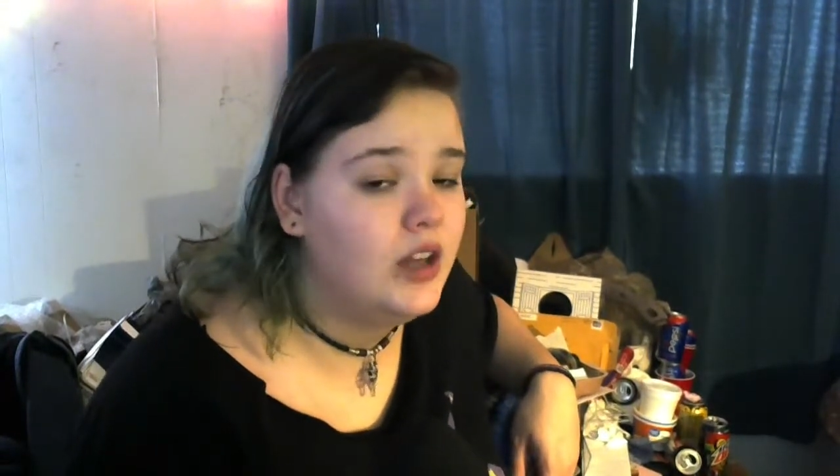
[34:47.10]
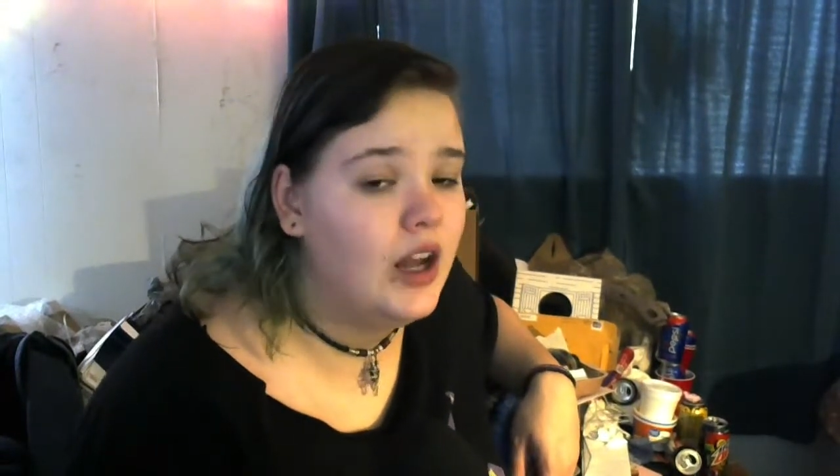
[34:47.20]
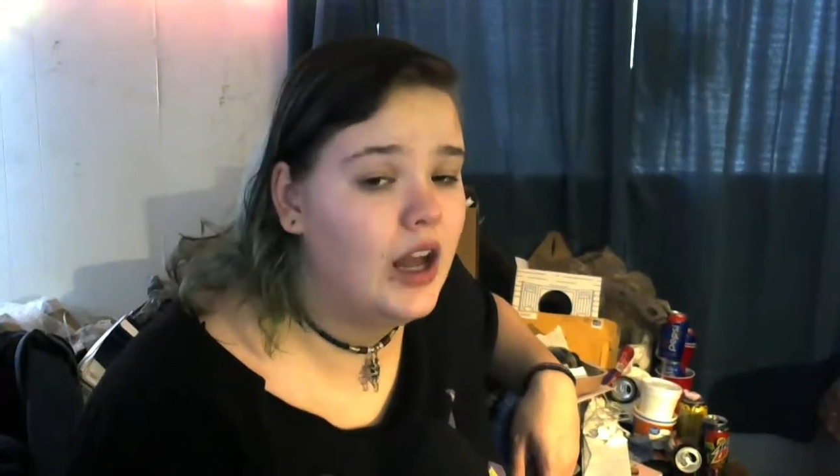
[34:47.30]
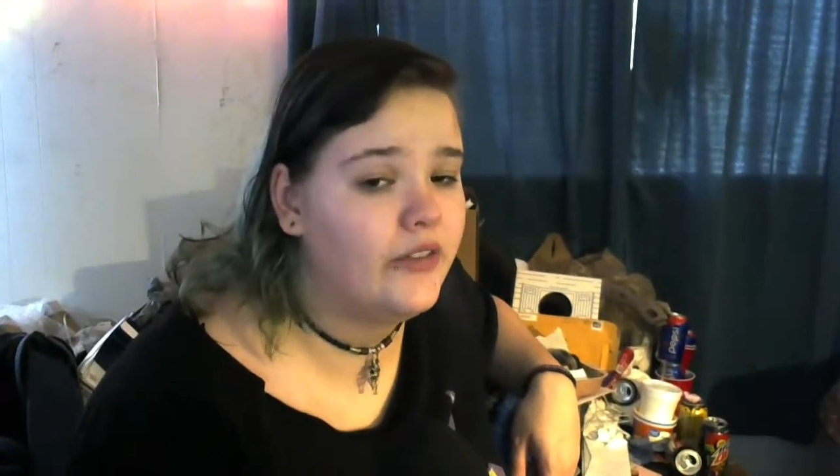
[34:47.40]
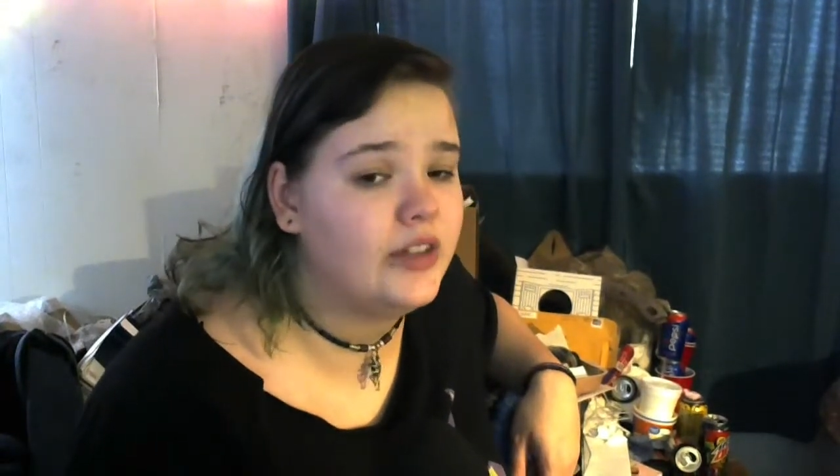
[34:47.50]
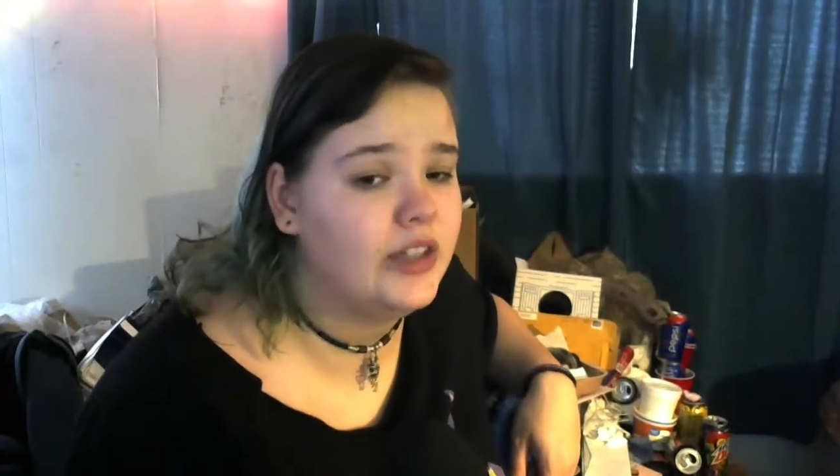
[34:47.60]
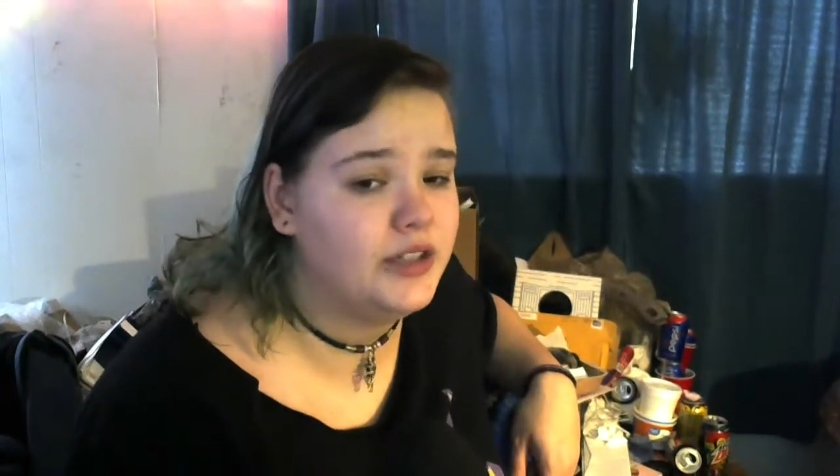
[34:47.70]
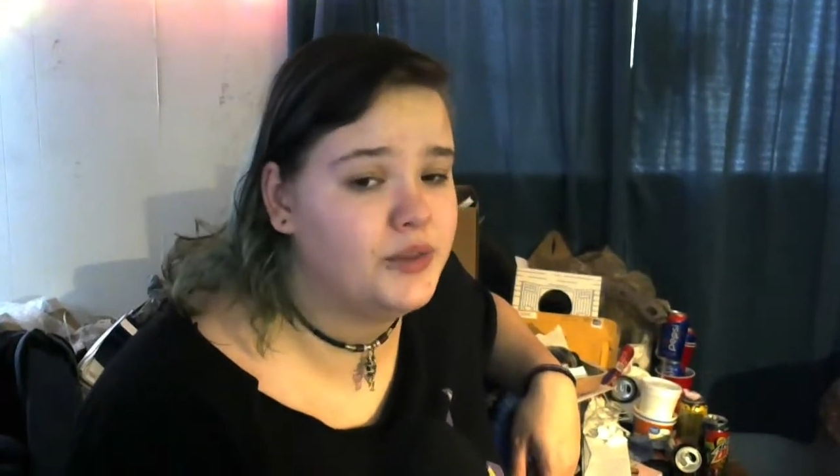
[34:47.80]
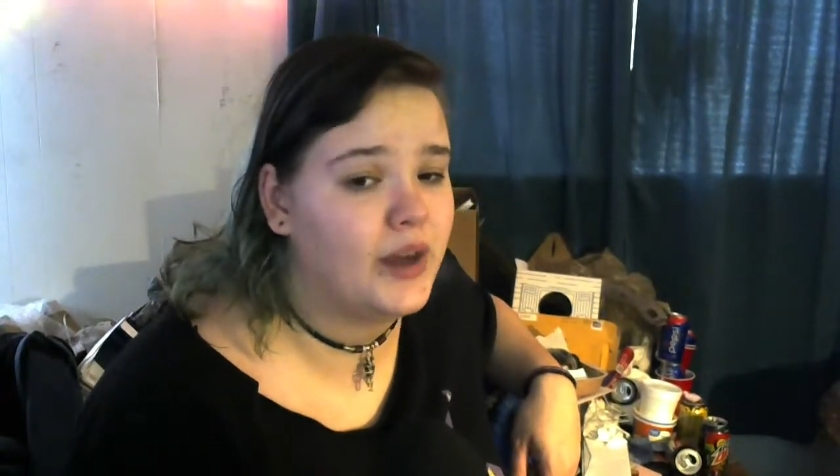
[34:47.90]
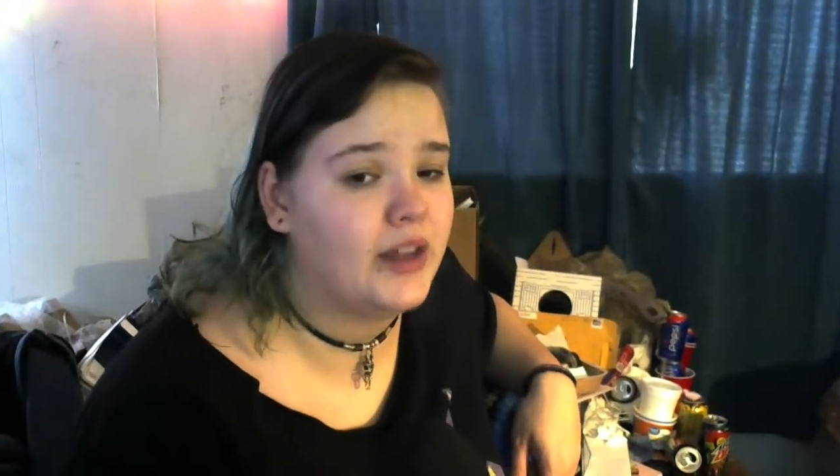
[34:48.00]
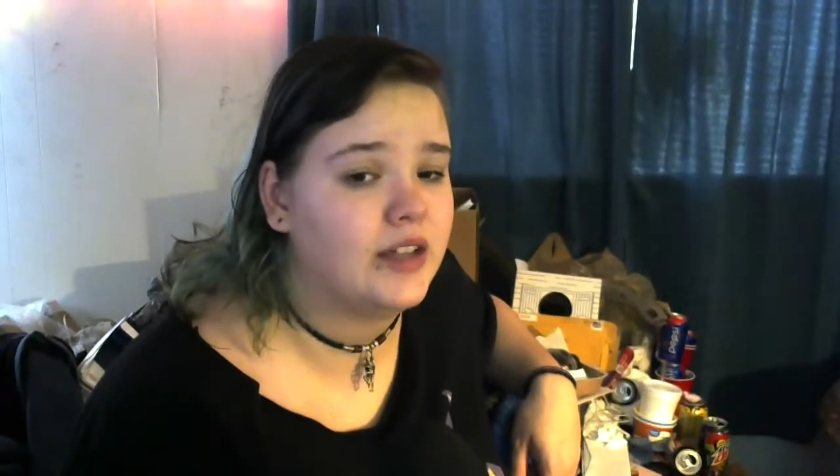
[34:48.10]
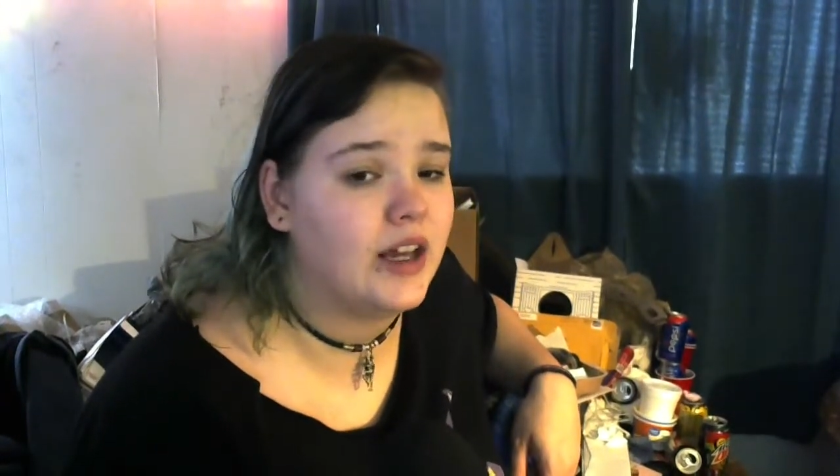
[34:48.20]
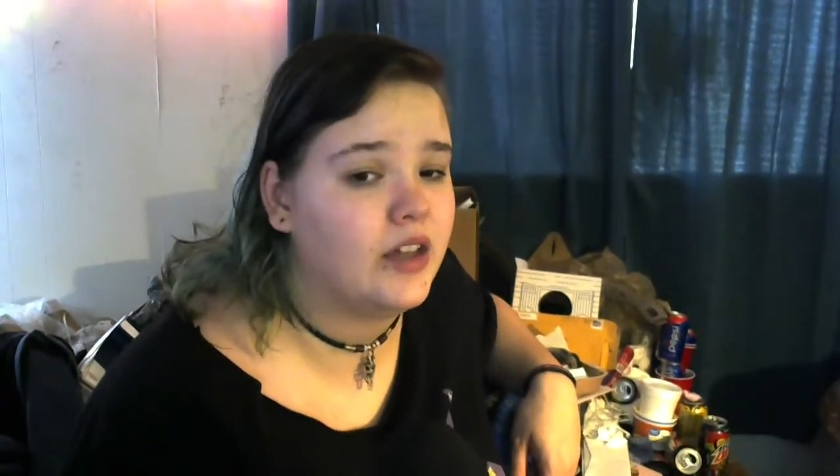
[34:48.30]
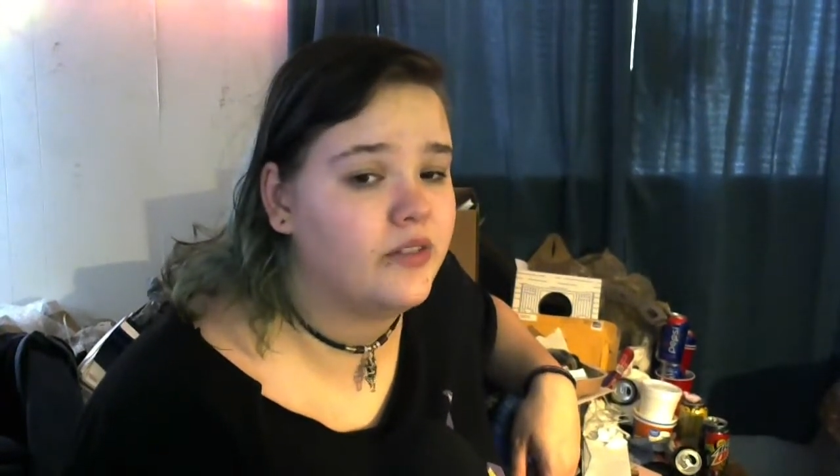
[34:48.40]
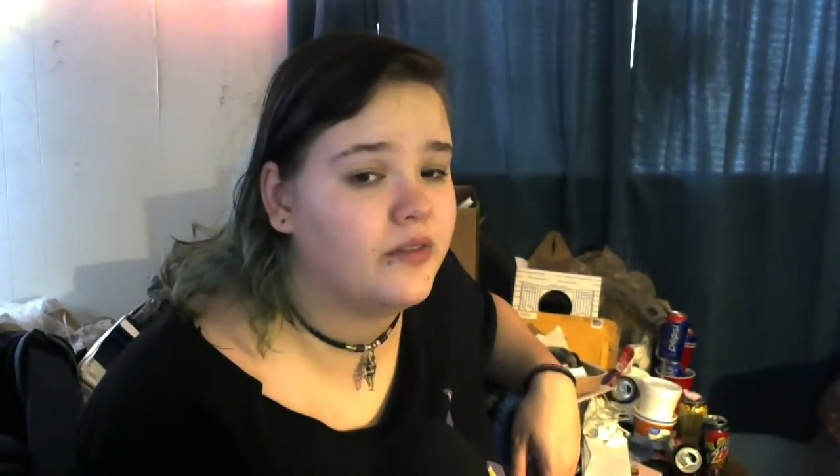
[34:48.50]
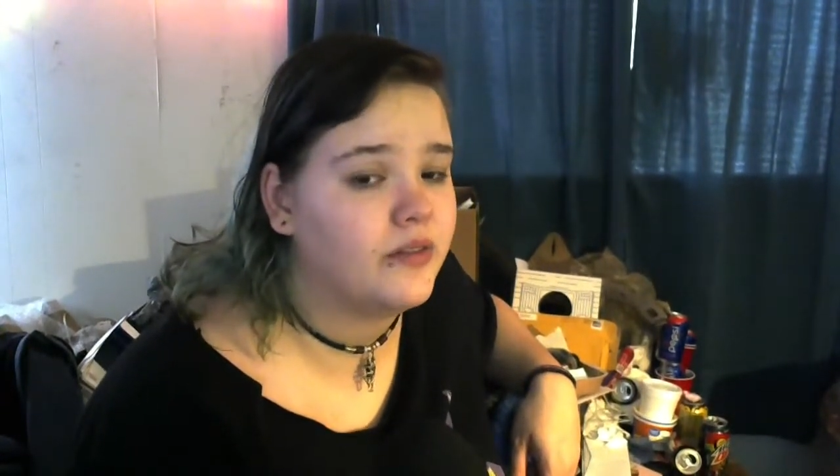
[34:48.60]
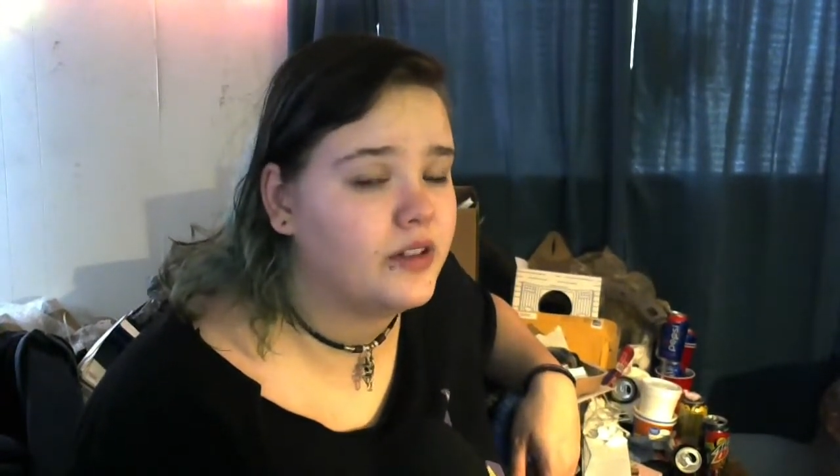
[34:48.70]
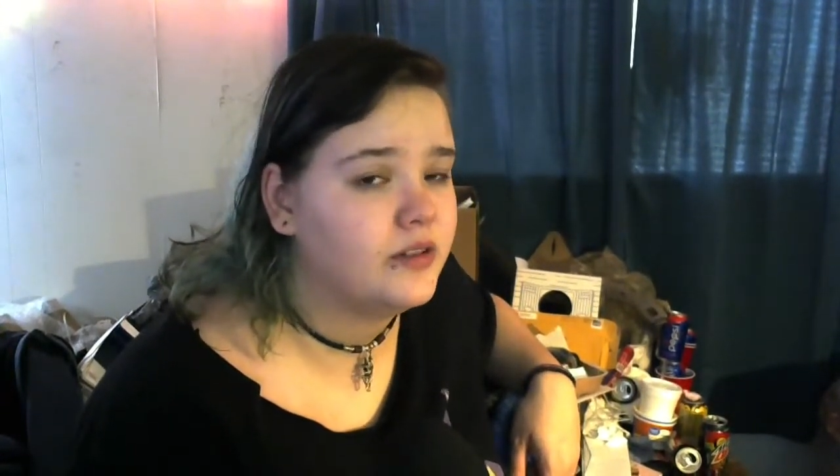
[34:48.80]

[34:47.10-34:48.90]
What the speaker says: I really do hate life.